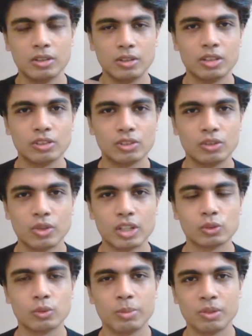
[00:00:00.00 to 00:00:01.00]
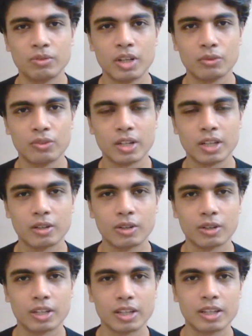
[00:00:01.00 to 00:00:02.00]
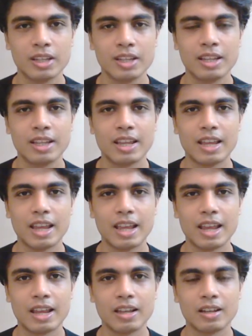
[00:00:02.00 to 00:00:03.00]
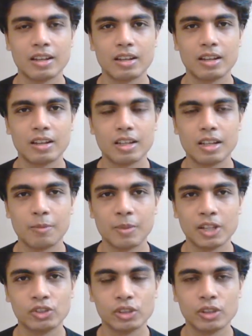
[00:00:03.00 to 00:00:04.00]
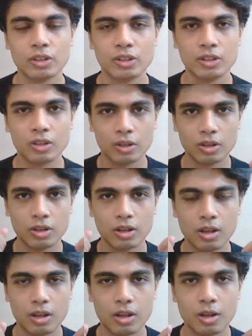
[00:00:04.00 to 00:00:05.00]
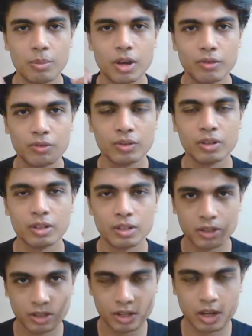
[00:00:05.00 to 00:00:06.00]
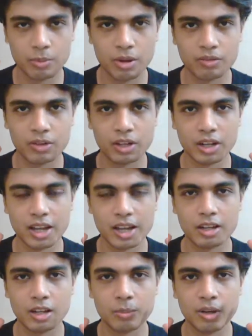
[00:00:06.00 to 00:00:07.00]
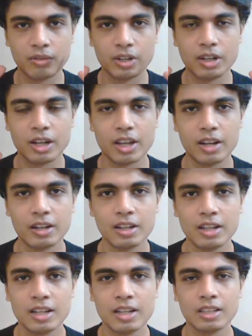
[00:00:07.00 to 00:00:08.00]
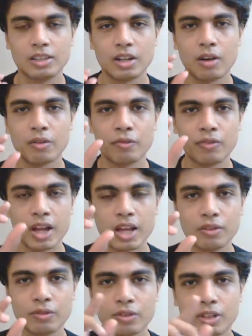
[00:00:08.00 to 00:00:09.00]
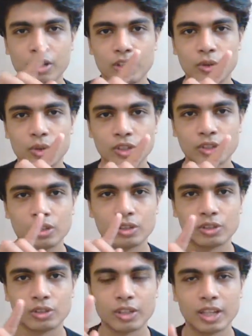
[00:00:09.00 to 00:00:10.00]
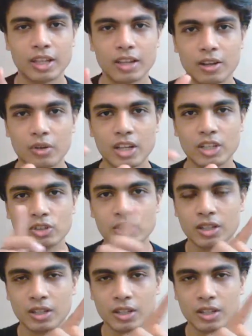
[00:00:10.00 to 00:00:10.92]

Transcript: this dress would be well fitting, okay, and imagine above her head, above her hair, there are 5 crystals, okay, arranged